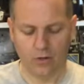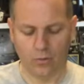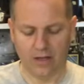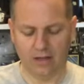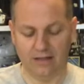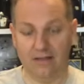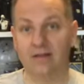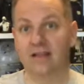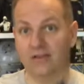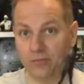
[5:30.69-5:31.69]
Well,
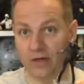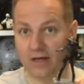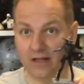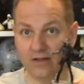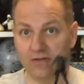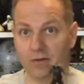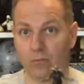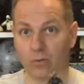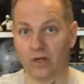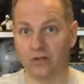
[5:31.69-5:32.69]
and this one is a
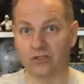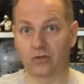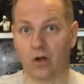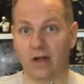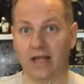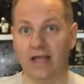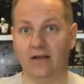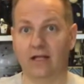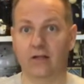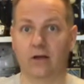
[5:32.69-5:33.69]
real strong
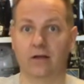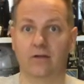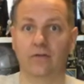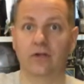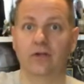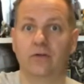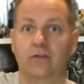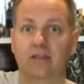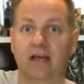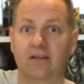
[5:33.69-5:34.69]
hit. Like, look, if you can do
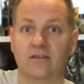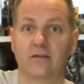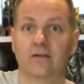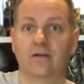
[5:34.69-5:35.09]
this,